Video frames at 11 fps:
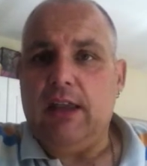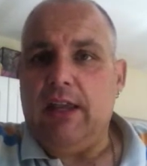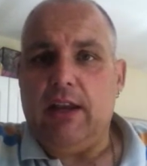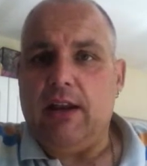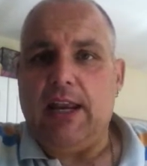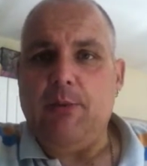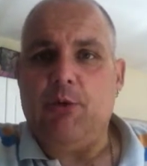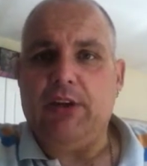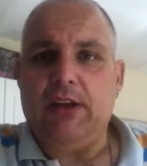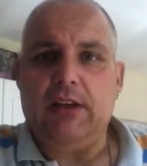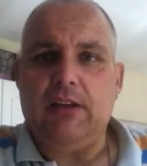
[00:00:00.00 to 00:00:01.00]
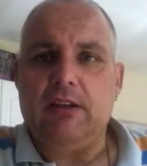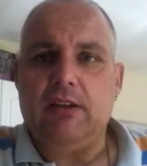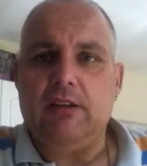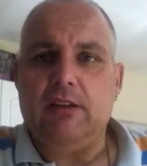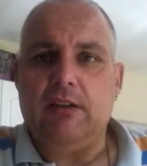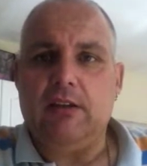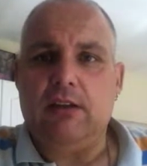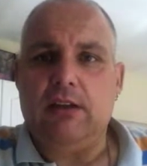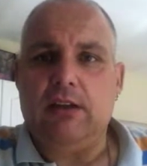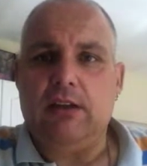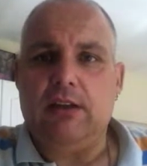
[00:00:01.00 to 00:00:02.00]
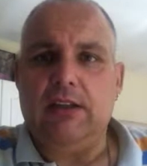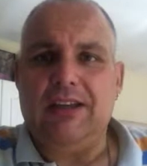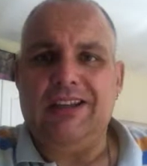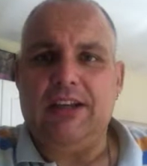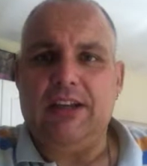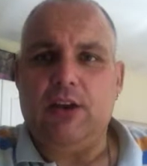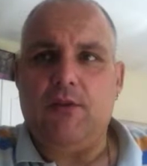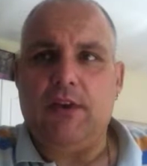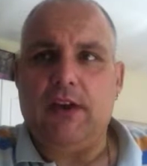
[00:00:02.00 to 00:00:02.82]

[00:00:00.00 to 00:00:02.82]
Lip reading: anybody, if